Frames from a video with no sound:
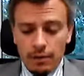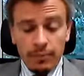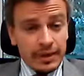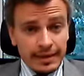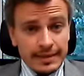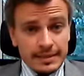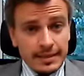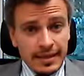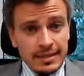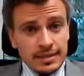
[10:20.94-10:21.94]
Well, at least
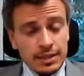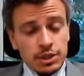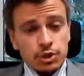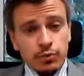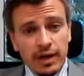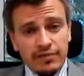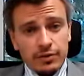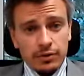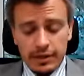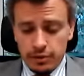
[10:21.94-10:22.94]
that's the issue we have to
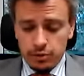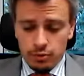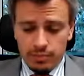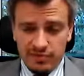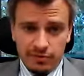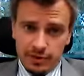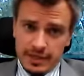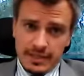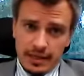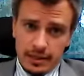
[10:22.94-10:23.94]
look into before
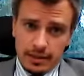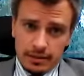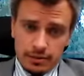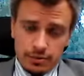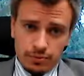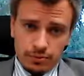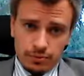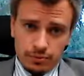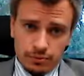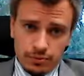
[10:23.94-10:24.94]
deciding to
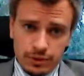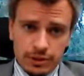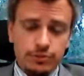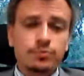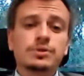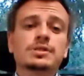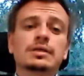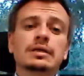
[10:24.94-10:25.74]
introduce